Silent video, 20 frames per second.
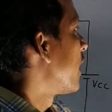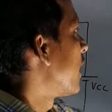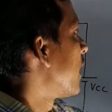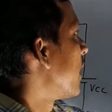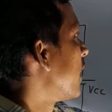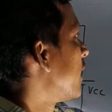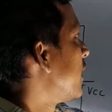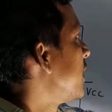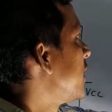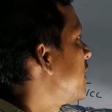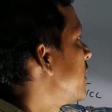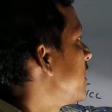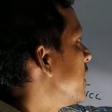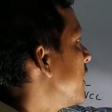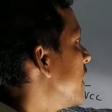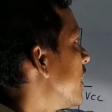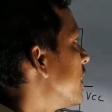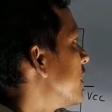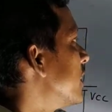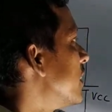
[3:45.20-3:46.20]
this is
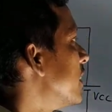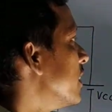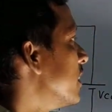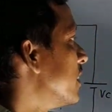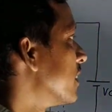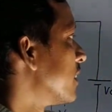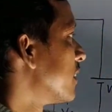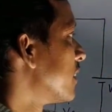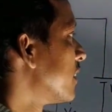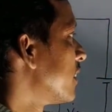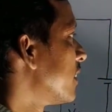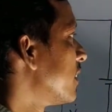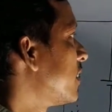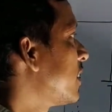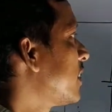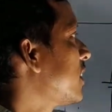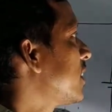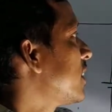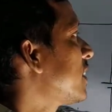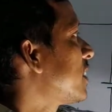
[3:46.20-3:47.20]
another region.
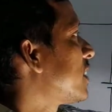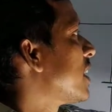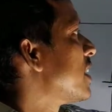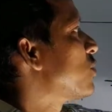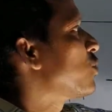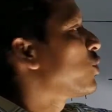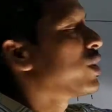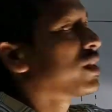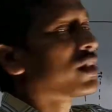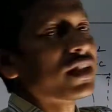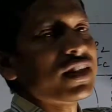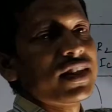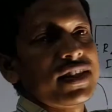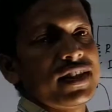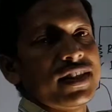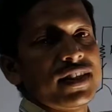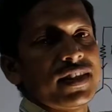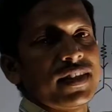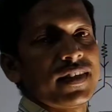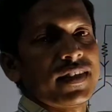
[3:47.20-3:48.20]
This is the saturation
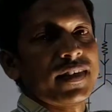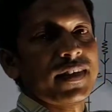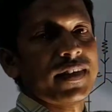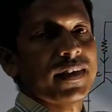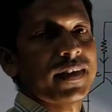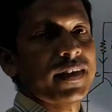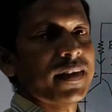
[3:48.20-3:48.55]
region,